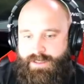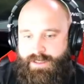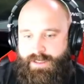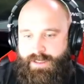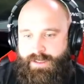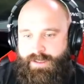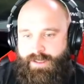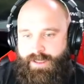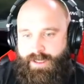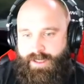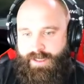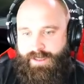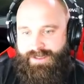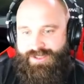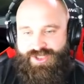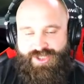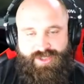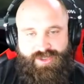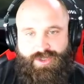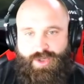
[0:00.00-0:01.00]
uh,
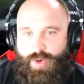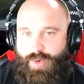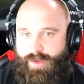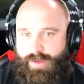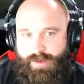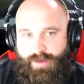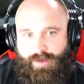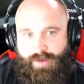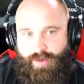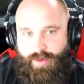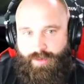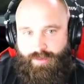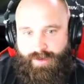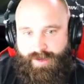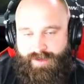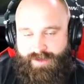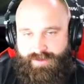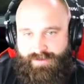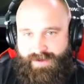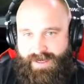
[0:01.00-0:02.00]
just going going
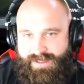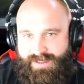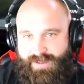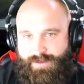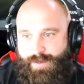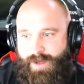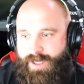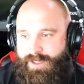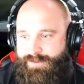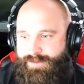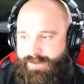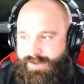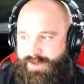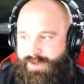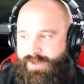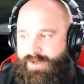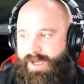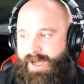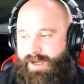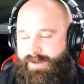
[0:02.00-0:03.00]
around as fast as possible,
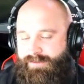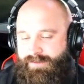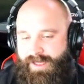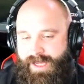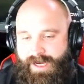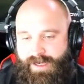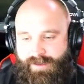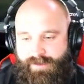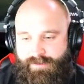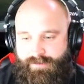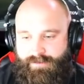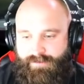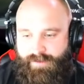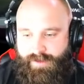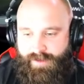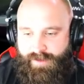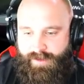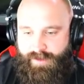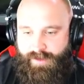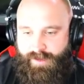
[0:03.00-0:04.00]
so you have lack of uh,
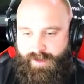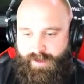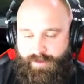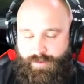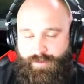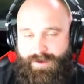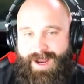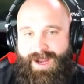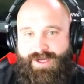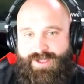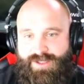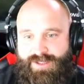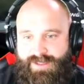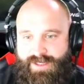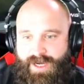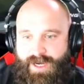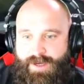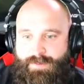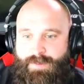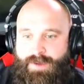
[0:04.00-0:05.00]
uh, reaction
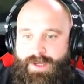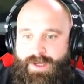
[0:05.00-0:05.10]
time.